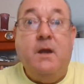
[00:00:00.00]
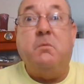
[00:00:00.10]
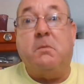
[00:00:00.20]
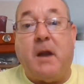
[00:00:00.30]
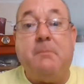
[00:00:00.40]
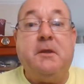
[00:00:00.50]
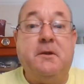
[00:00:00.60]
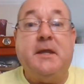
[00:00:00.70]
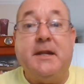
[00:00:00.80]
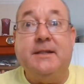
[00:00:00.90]
We're probably going
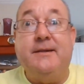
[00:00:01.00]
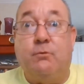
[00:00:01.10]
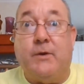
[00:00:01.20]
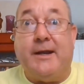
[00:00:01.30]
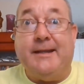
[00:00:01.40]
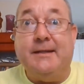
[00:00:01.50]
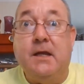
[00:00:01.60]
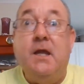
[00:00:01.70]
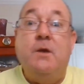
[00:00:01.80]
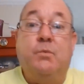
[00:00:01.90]
to get a little rain.
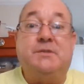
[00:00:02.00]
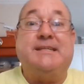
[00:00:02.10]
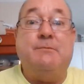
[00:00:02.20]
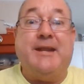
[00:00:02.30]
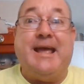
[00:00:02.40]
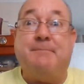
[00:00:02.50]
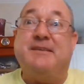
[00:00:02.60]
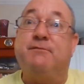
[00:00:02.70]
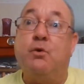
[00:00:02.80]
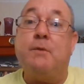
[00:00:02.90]
We'll see what
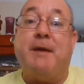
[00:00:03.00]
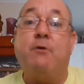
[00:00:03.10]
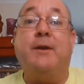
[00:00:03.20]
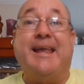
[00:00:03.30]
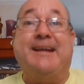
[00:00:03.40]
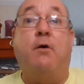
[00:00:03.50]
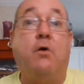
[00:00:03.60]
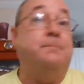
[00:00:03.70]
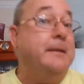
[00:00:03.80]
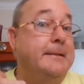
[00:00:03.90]
happens. Florida Power and Light
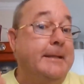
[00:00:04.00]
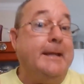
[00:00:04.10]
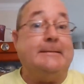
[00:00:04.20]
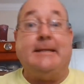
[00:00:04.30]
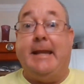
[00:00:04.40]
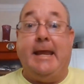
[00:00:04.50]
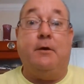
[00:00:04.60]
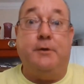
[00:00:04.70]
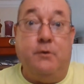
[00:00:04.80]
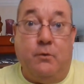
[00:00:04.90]
called me today and said, hey,
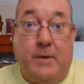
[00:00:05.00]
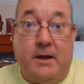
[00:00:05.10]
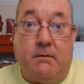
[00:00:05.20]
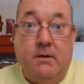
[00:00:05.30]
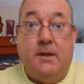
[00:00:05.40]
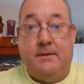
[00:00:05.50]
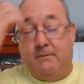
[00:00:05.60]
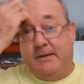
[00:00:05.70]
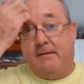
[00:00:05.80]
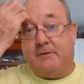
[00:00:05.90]
are you aware that
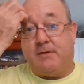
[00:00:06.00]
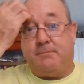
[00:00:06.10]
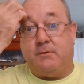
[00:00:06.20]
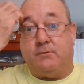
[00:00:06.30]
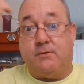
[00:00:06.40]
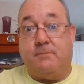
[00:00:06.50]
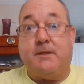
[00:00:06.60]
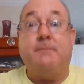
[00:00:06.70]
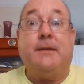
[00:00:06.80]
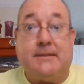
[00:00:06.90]
we have a tropical storm
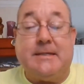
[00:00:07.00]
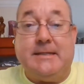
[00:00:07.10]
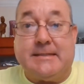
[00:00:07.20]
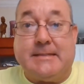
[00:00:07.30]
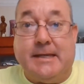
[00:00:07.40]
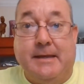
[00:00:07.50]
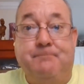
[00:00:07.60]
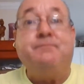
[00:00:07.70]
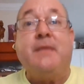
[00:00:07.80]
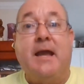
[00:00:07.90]
coming? I said, yes, I am,
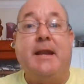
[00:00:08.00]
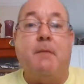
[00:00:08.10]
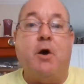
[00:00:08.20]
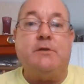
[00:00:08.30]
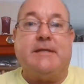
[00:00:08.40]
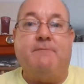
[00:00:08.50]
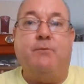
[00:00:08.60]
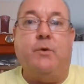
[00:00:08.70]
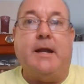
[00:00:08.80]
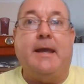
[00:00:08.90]
but I'm all set for it.